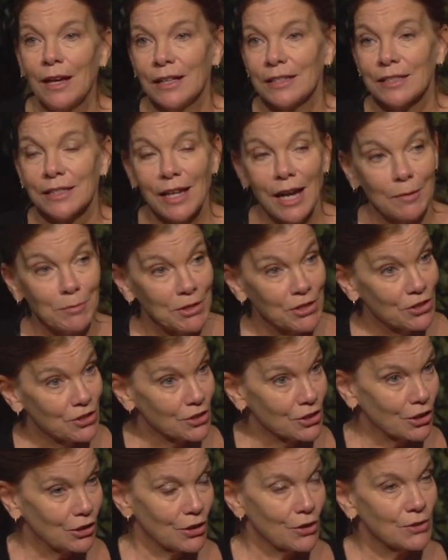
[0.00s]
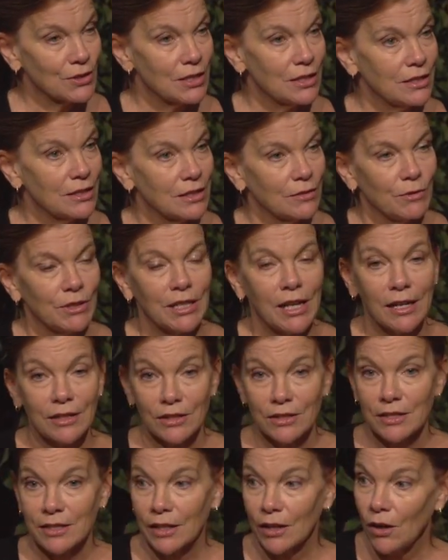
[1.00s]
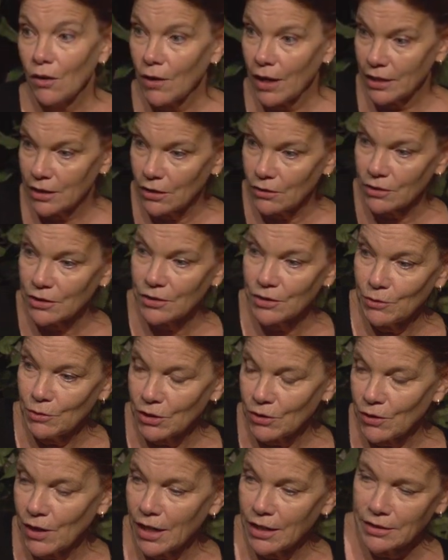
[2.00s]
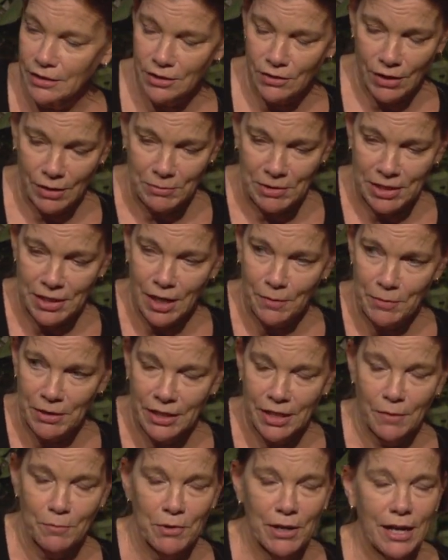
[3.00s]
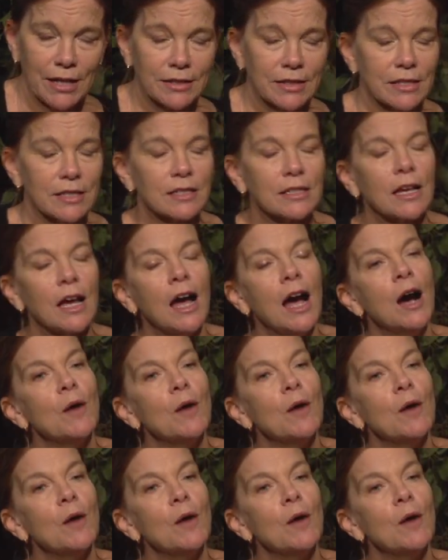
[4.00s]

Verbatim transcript: It's time to just close it. We're not going to say, oh, I noticed you were crying, so I'm stopping that practice.